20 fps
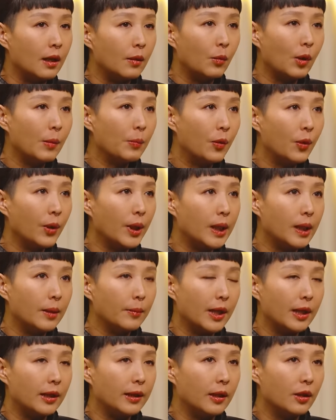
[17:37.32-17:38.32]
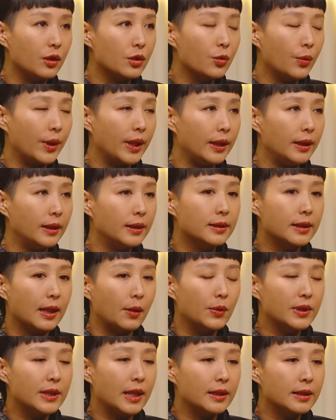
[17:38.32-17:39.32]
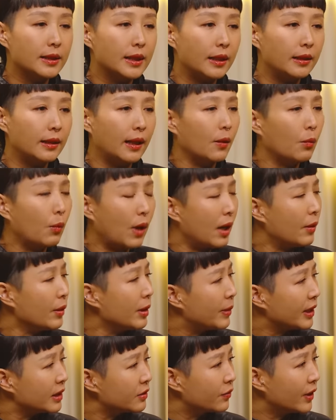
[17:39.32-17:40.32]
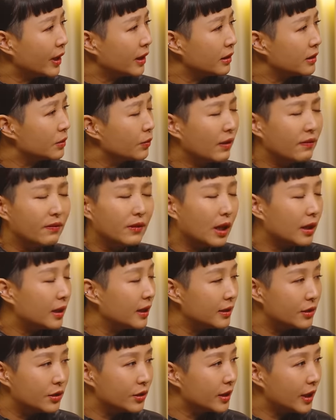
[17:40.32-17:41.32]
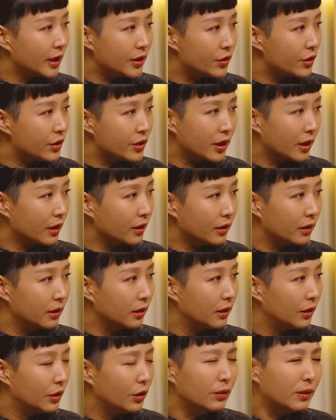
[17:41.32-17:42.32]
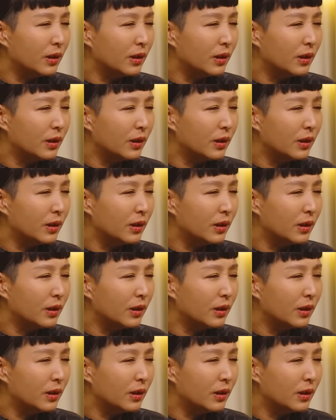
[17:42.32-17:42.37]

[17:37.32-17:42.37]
At one point in our 20s, I was asking like, why are we best friends? We have nothing to say to each other.